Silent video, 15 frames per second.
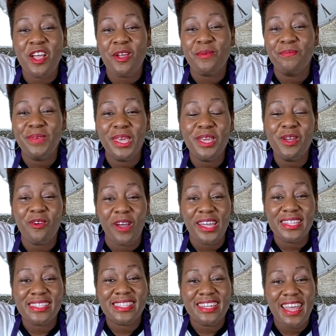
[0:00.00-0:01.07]
be
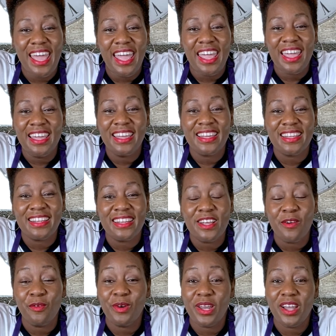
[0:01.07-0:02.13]
great today.
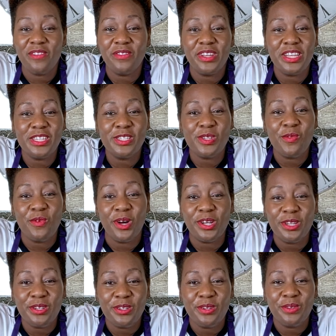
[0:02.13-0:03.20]
Whatever it is you want
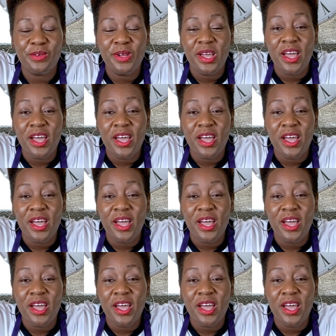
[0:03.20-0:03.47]
to do,